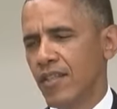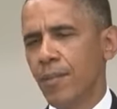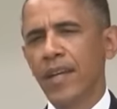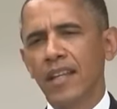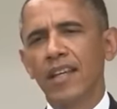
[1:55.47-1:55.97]

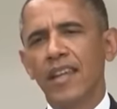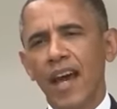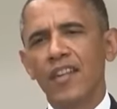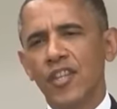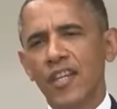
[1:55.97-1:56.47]
Typically,
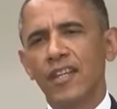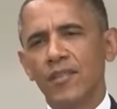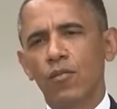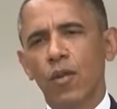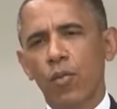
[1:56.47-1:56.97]
the
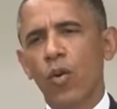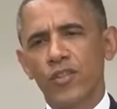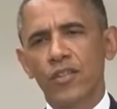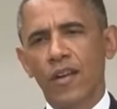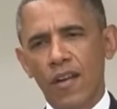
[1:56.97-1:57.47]
IG
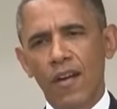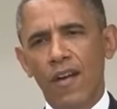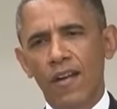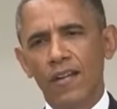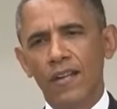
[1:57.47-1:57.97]
reports
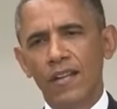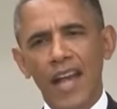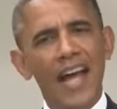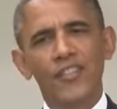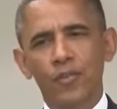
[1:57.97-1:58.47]
are
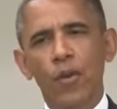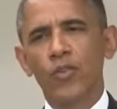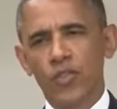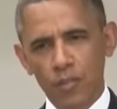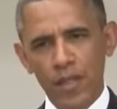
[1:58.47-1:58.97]
not
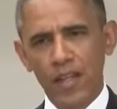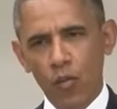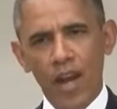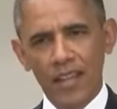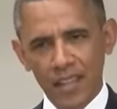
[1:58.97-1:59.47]
supposed to be
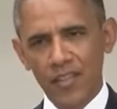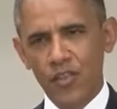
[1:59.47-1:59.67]
widely